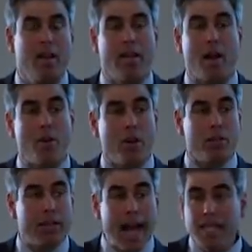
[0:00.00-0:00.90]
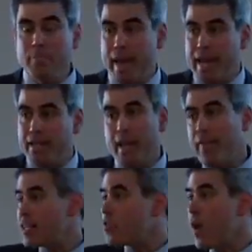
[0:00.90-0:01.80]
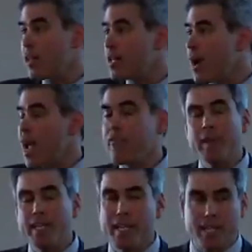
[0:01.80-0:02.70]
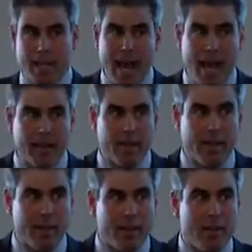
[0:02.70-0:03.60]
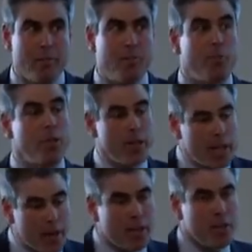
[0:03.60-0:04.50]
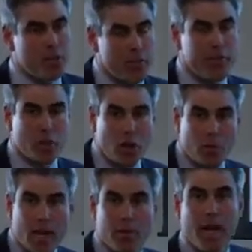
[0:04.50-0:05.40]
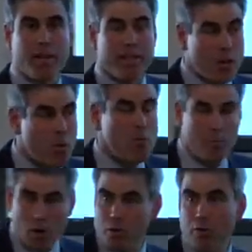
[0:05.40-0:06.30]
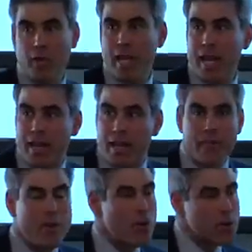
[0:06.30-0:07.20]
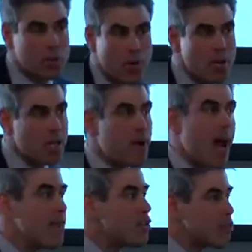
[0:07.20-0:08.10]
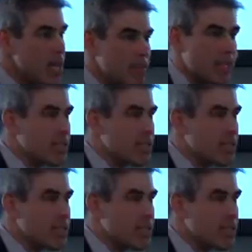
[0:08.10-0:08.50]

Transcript: Now, class-based, that's wildly, everybody sees that. But what you hear on conservative talk radio a lot is they quote Martin Luther King. They're always quoting him. I have a dream that